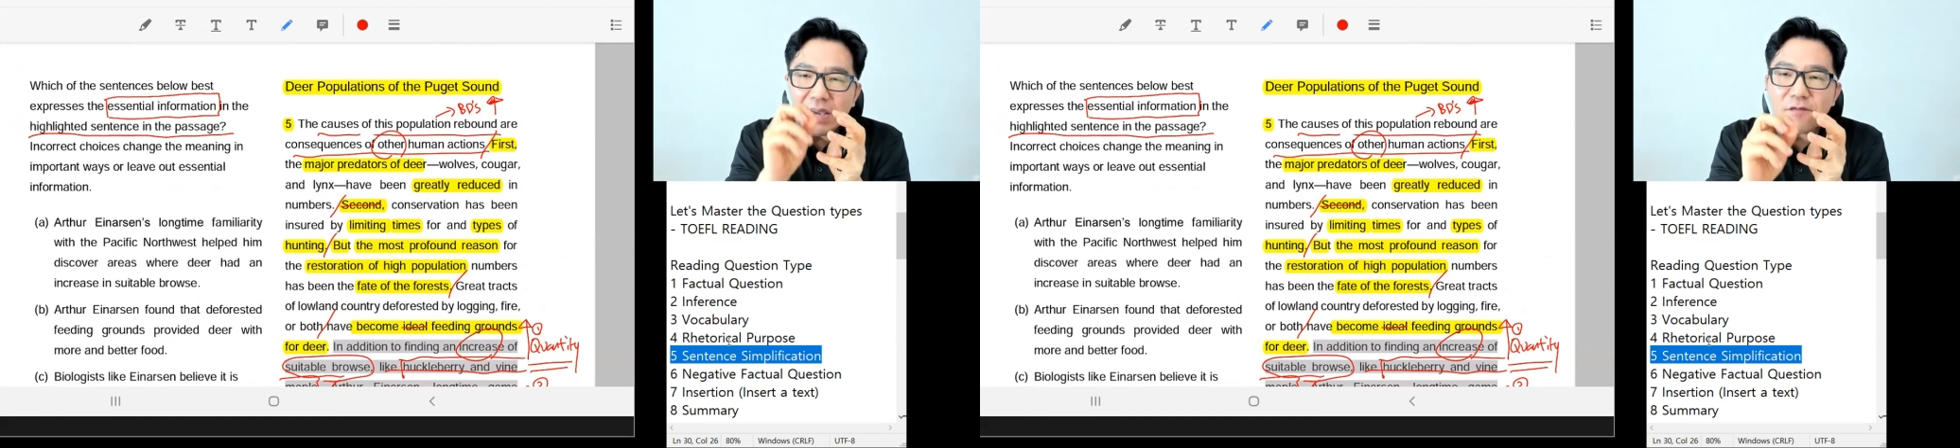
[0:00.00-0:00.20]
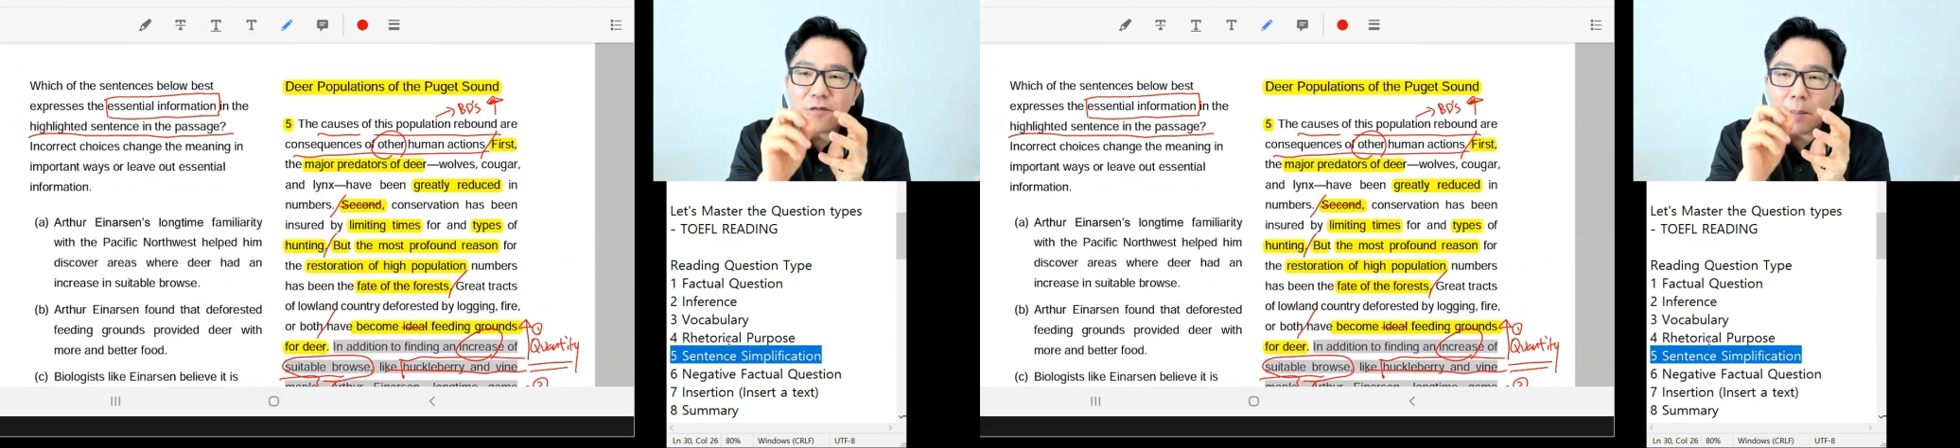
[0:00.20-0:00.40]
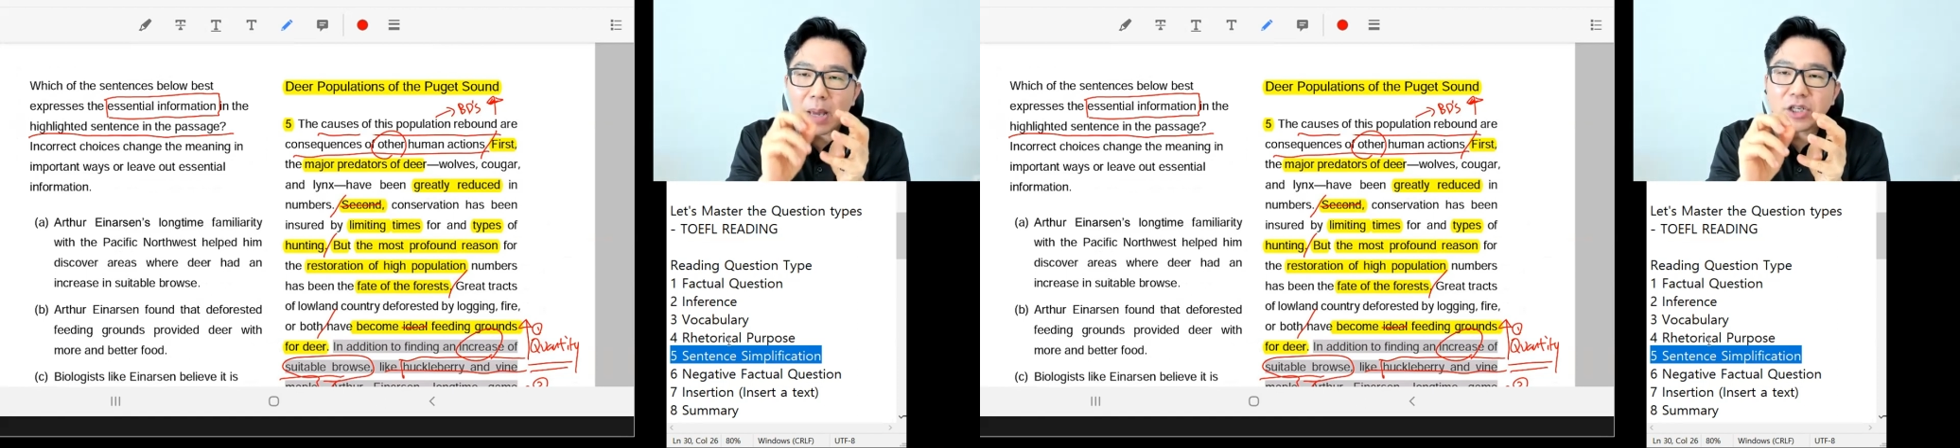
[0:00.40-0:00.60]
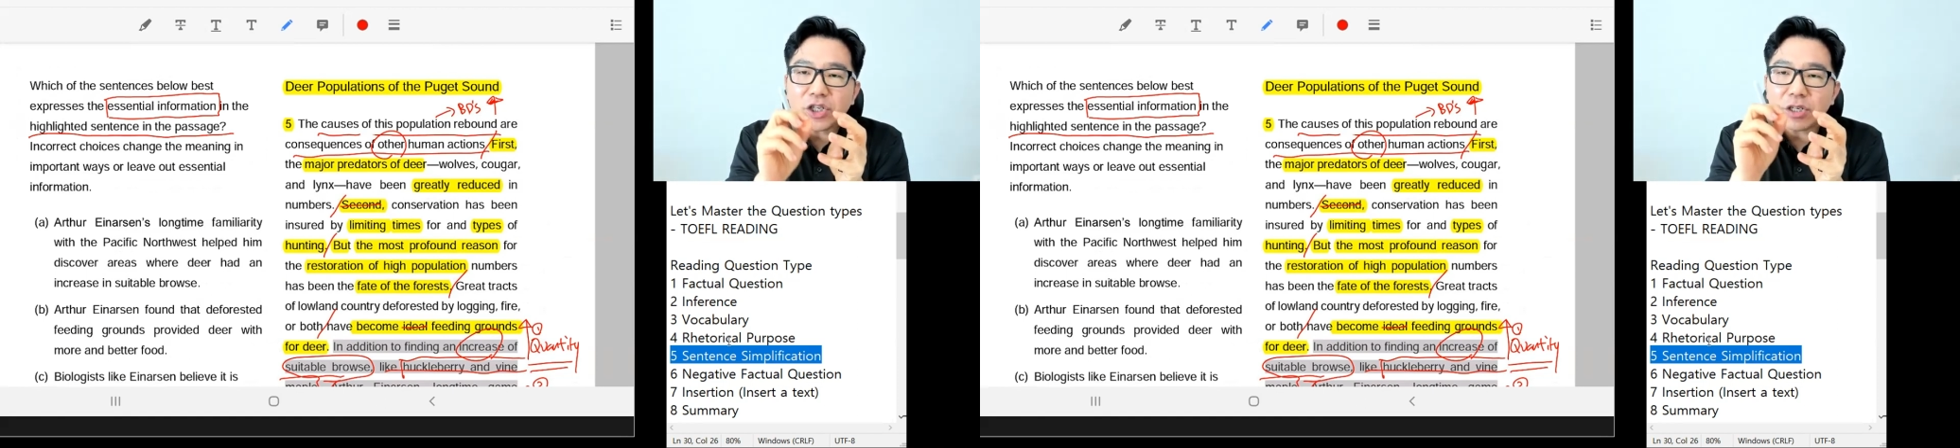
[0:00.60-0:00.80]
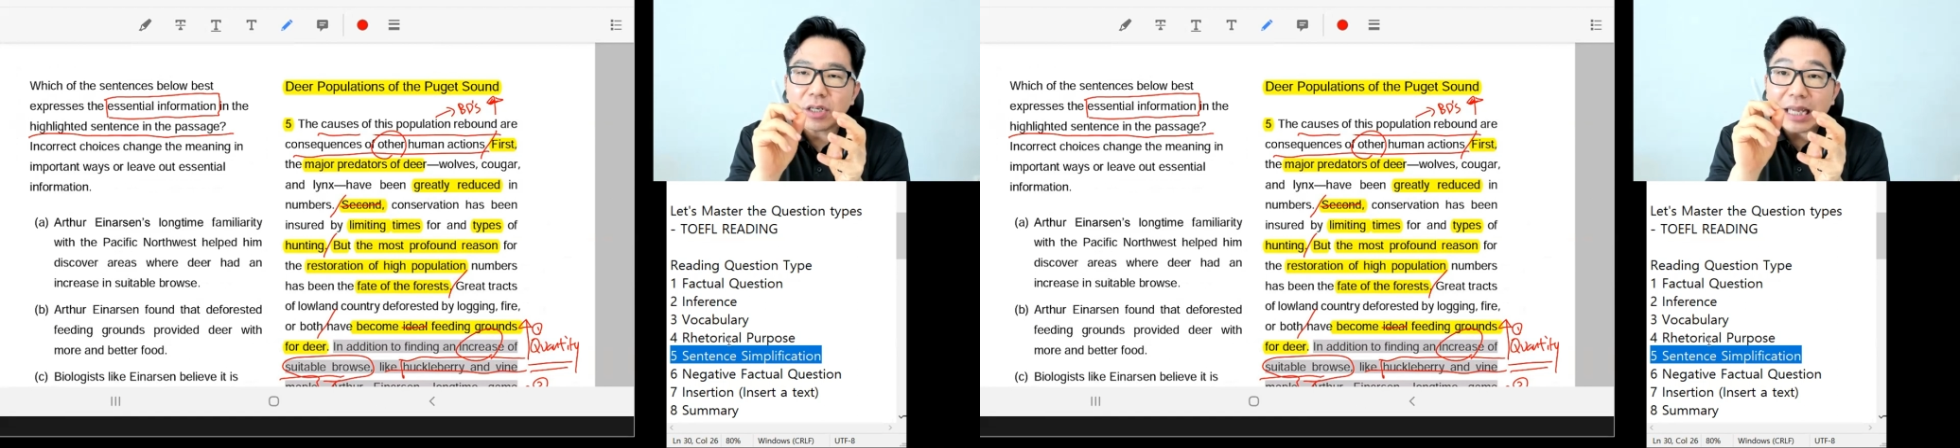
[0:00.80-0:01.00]

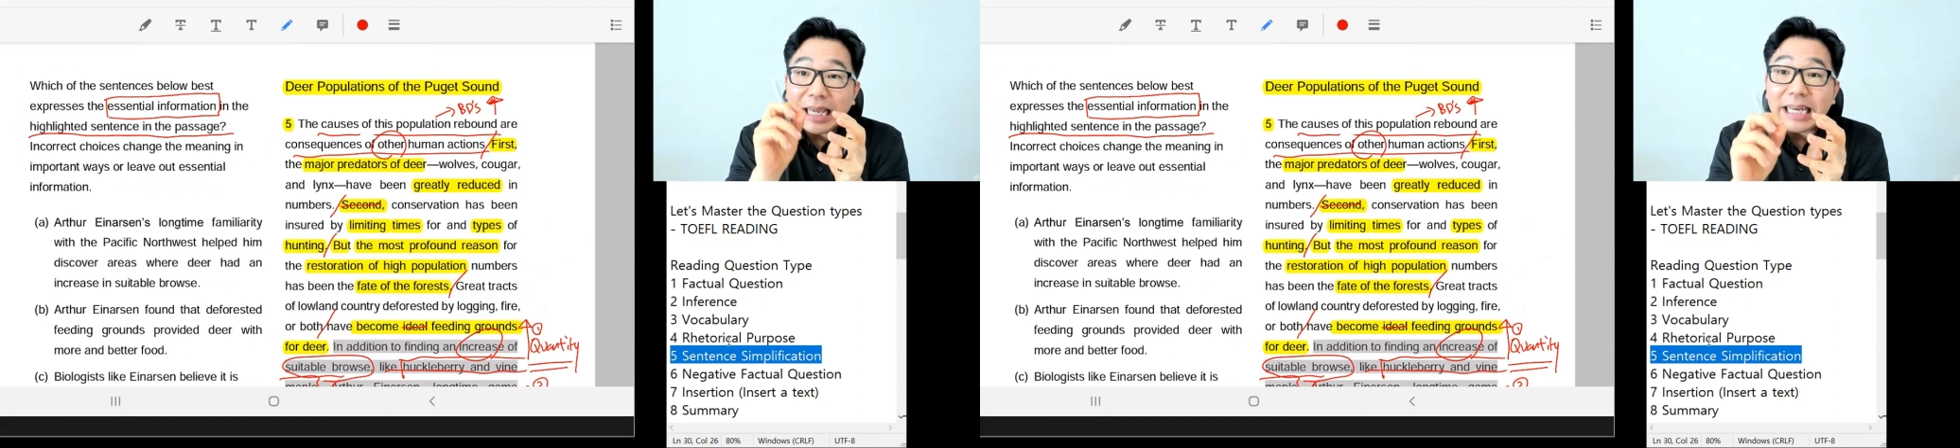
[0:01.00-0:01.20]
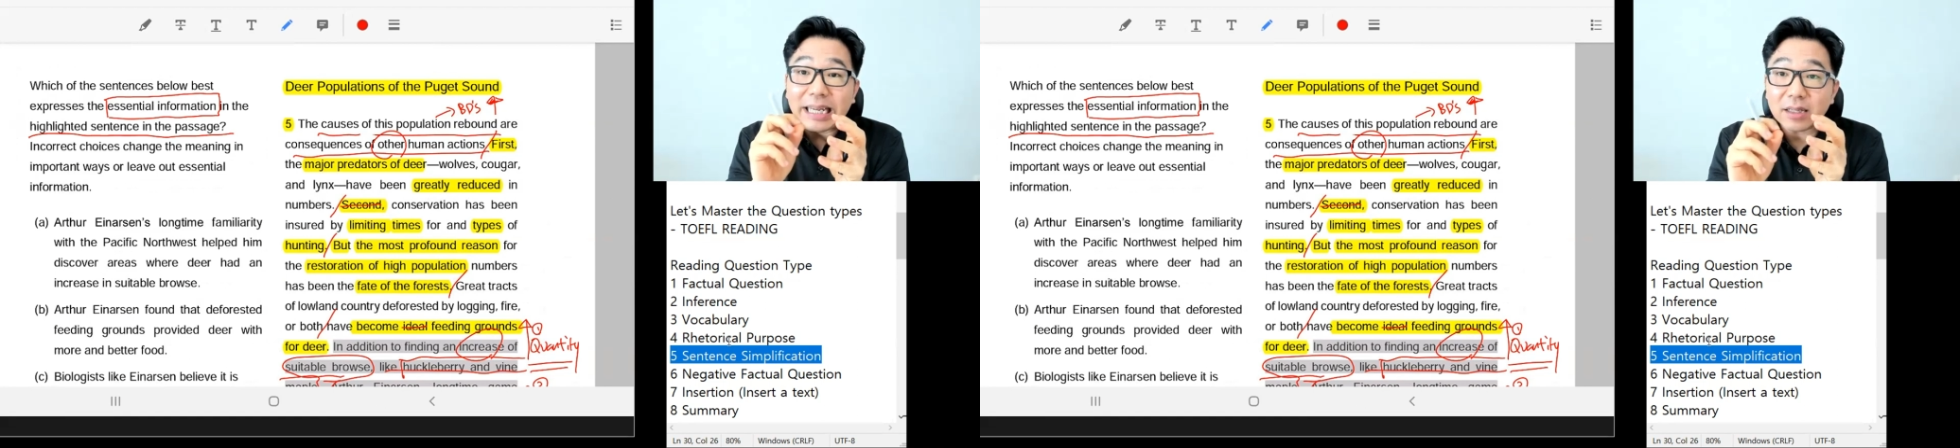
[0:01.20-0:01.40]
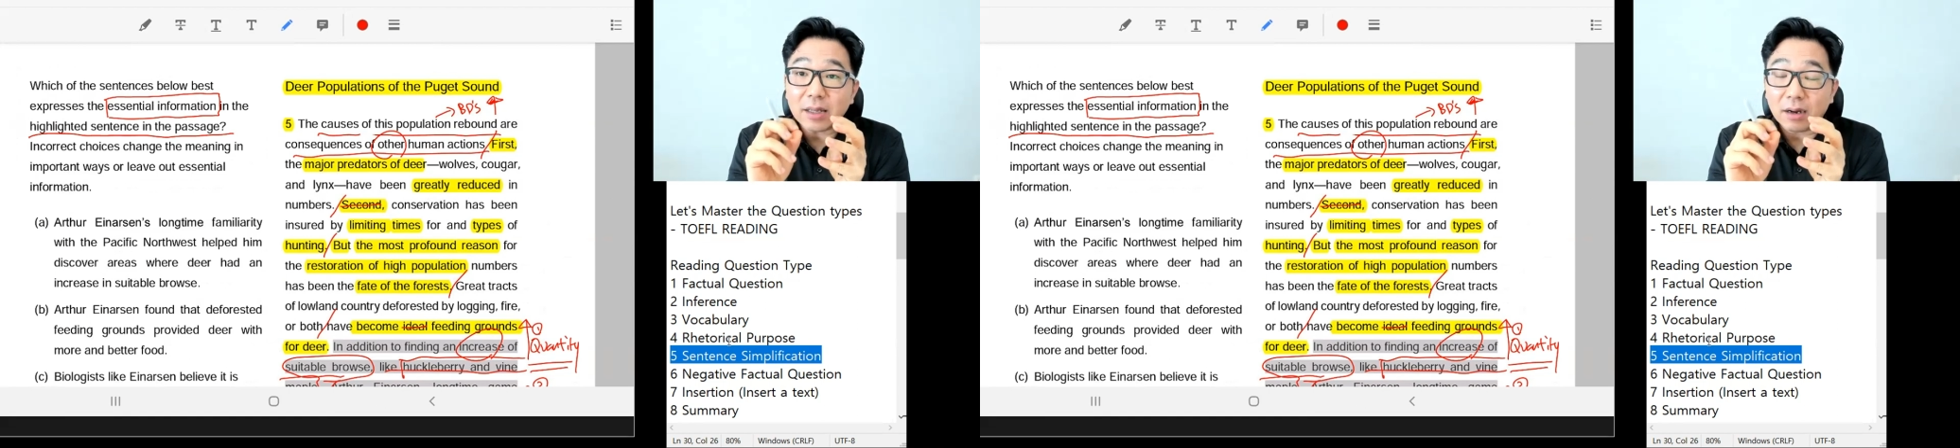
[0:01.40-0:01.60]
information in it.